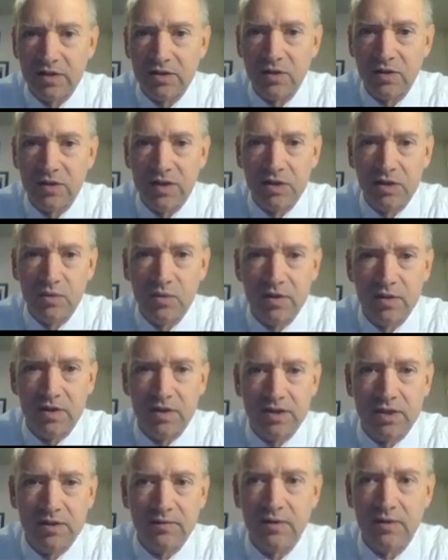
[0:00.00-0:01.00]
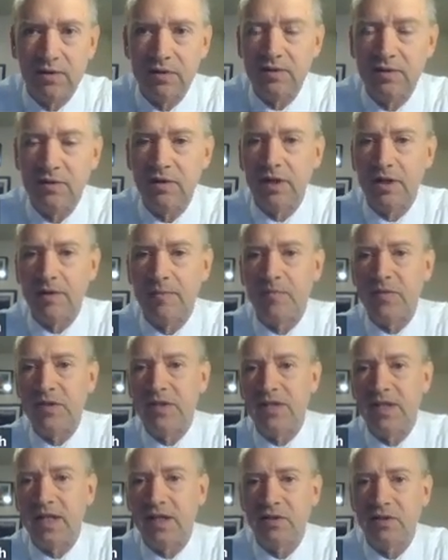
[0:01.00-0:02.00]
So these were the different
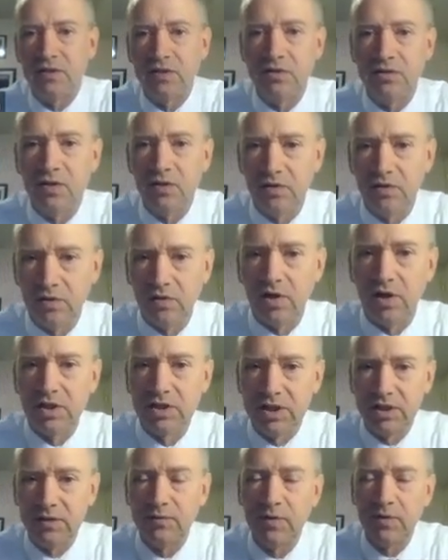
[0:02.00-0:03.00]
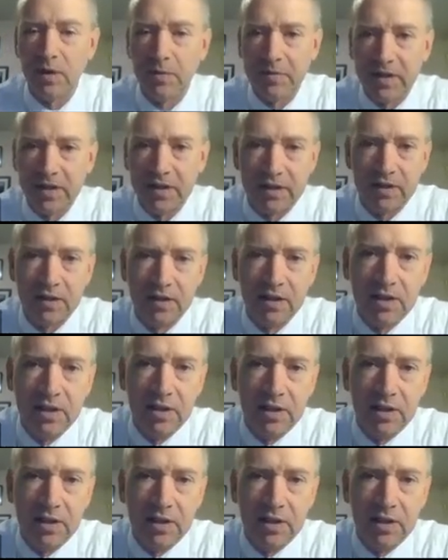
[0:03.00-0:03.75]
sectors, largely from the